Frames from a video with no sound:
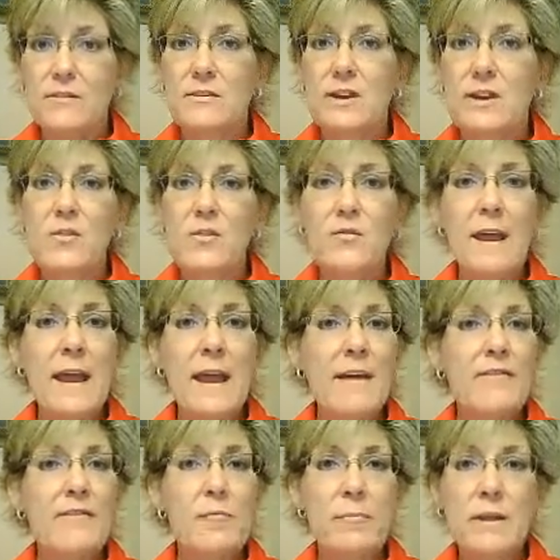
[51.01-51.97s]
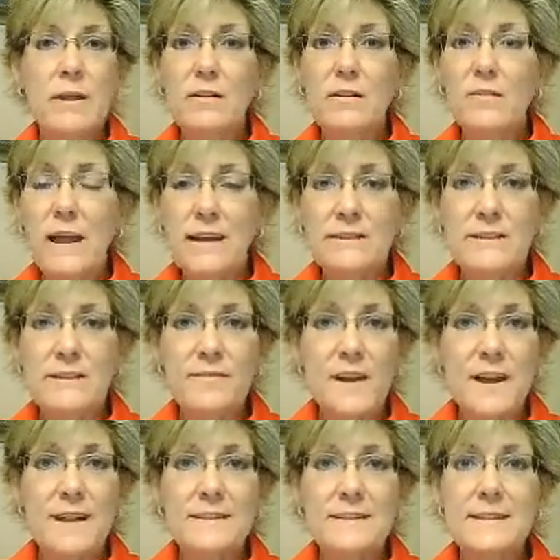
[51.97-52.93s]
Don't have a big glass
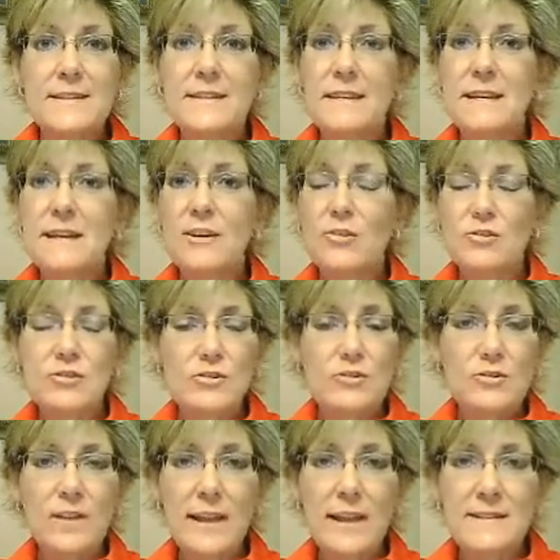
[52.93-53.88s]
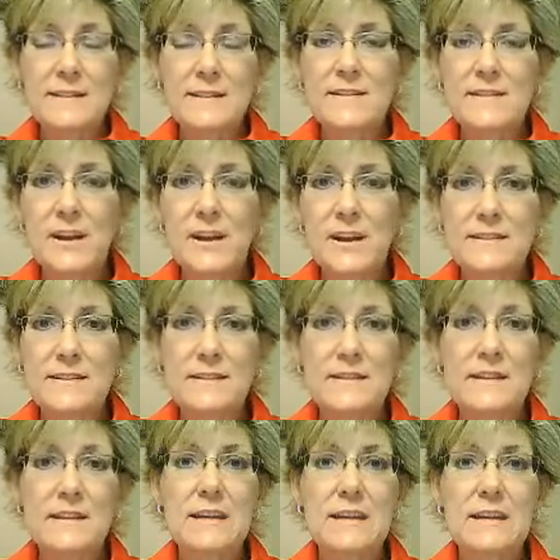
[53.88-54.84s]
of iced tea or 2 glasses of
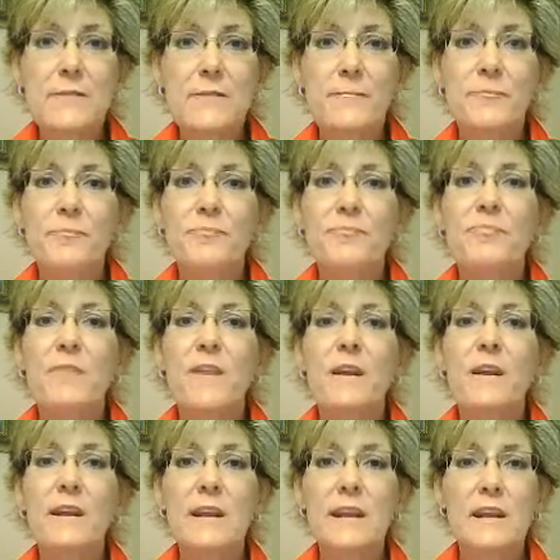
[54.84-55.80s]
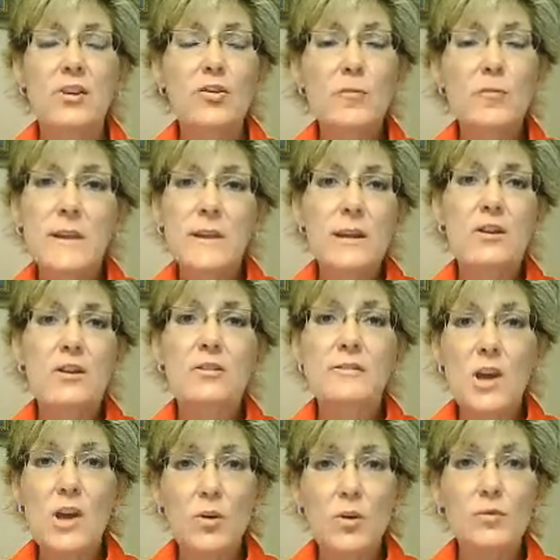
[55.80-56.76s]
iced tea. Eat your
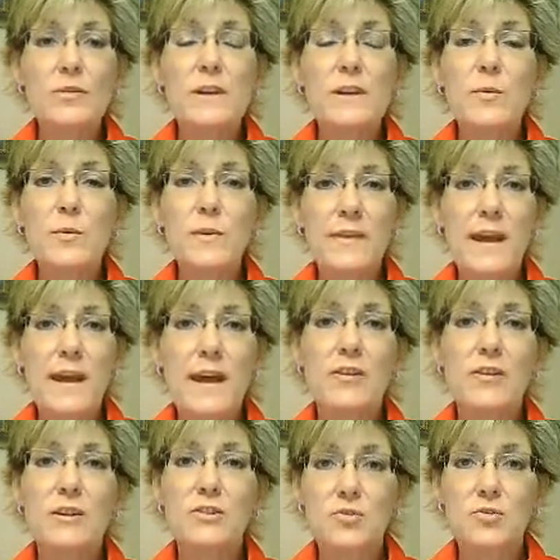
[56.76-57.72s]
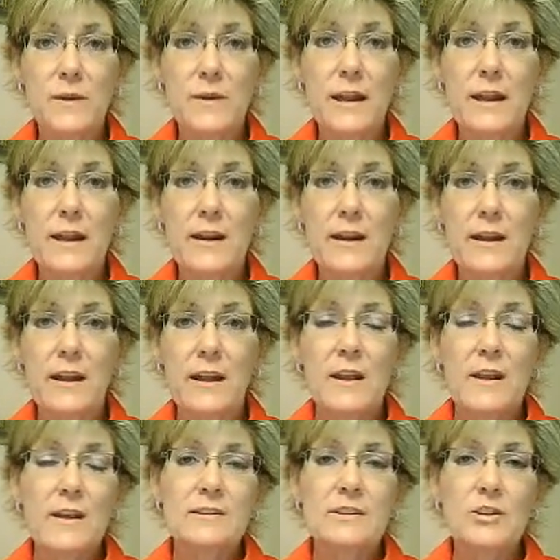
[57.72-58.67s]
meal totally without a drink.
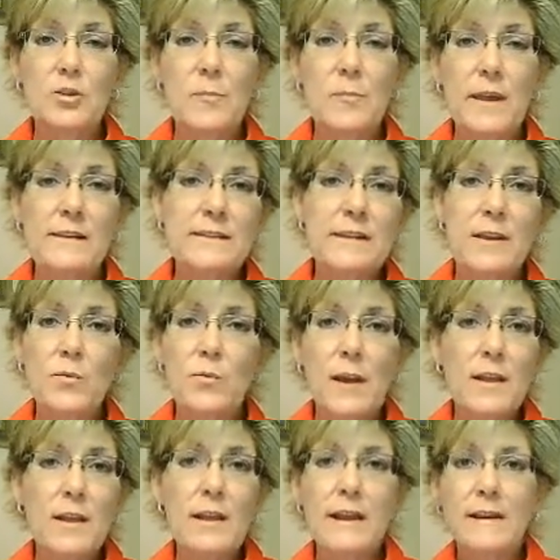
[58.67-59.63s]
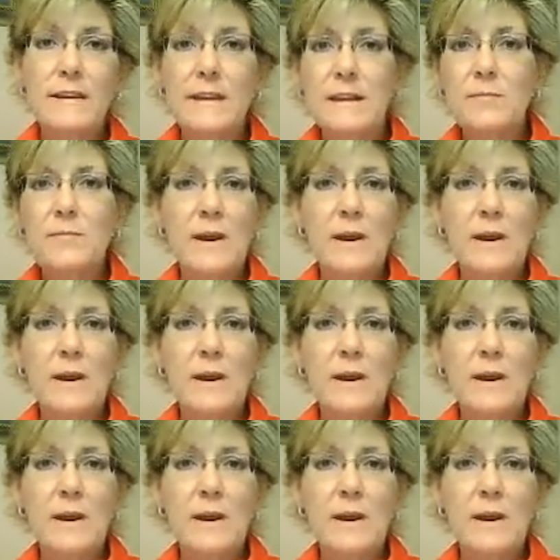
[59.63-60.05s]
So you may say, well, I need